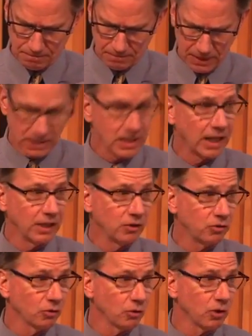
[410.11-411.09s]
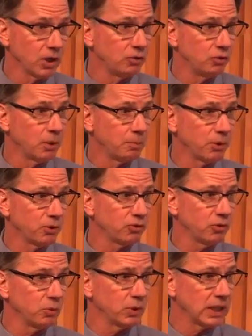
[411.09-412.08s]
In telling the story to a
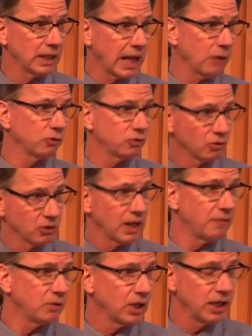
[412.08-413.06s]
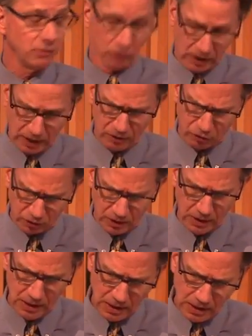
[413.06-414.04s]
person with Gloucester-level education,
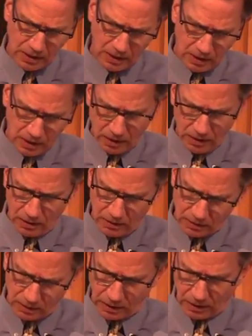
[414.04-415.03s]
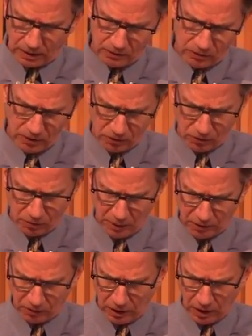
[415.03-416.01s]
Jesus
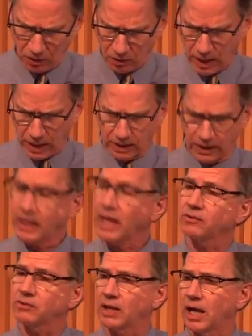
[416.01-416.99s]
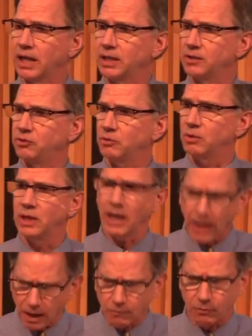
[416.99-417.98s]
makes a hero out of the last guy that you would
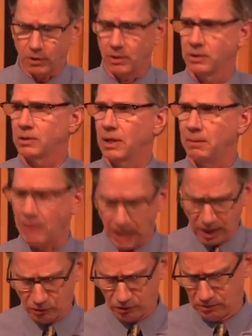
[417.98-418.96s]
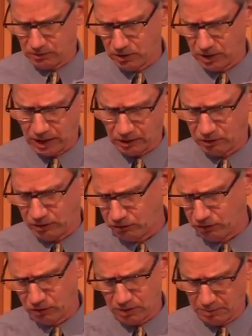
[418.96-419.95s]
ever imagine could actually
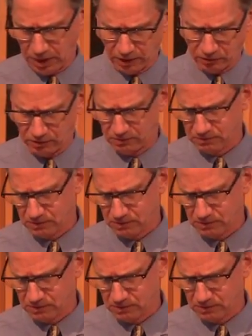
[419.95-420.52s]
show compassion.